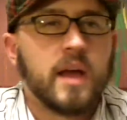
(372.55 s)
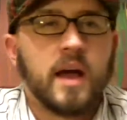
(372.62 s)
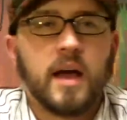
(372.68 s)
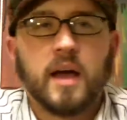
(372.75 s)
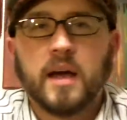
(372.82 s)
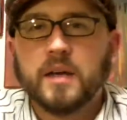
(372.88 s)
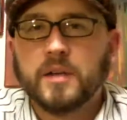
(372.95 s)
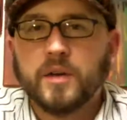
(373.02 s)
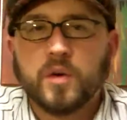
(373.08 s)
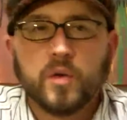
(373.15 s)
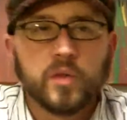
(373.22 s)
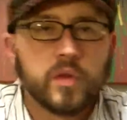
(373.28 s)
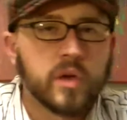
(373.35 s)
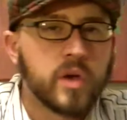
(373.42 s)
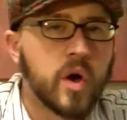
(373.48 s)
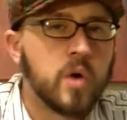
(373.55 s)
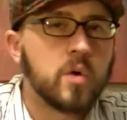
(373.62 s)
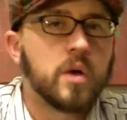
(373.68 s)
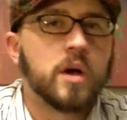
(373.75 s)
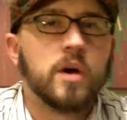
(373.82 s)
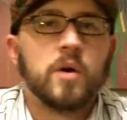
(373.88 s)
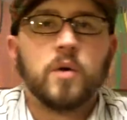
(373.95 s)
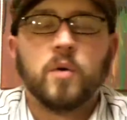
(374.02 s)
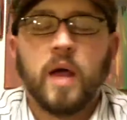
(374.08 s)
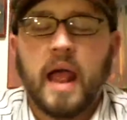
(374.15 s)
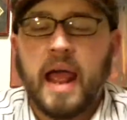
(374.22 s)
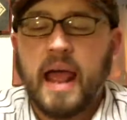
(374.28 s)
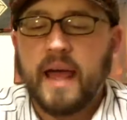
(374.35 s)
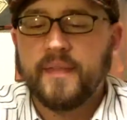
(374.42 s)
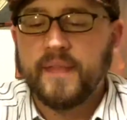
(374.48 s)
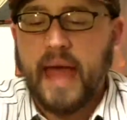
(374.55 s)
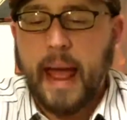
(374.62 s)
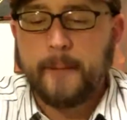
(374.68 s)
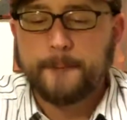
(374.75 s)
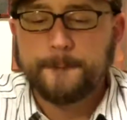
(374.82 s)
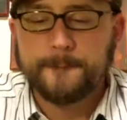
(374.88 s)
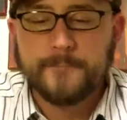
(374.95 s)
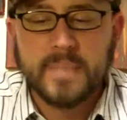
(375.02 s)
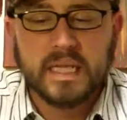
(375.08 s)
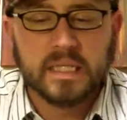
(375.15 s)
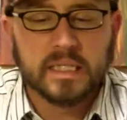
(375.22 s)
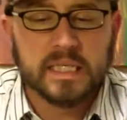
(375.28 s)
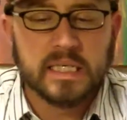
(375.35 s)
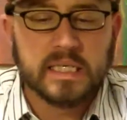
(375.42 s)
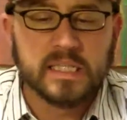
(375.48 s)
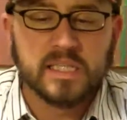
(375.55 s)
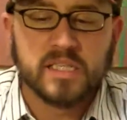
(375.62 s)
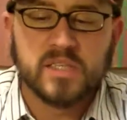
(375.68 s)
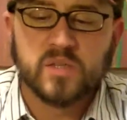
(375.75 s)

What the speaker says: the cocoa and that milky